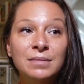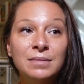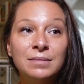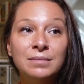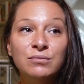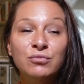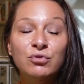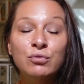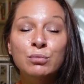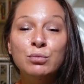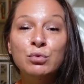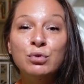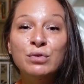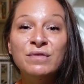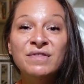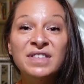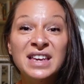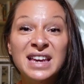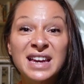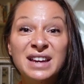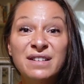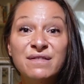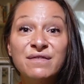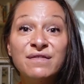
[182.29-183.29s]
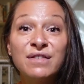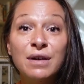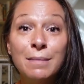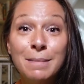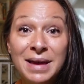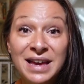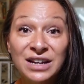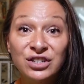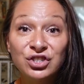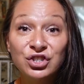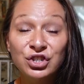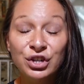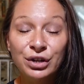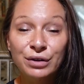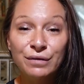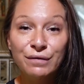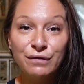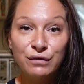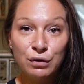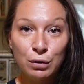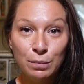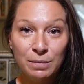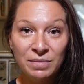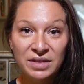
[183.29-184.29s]
remove the inflammation
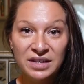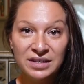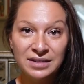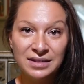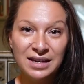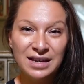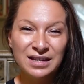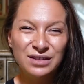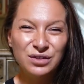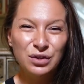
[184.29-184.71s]
from the skin.